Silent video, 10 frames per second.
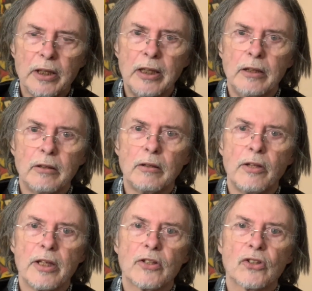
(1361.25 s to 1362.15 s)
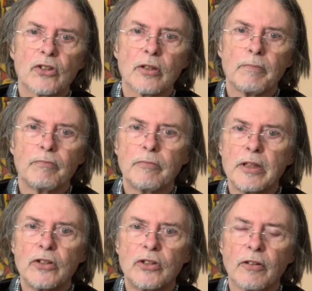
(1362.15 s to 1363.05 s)
in these
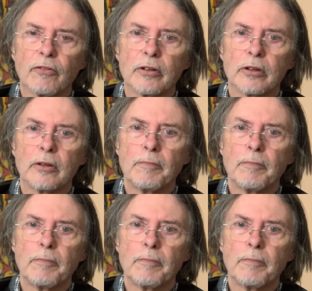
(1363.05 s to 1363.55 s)
different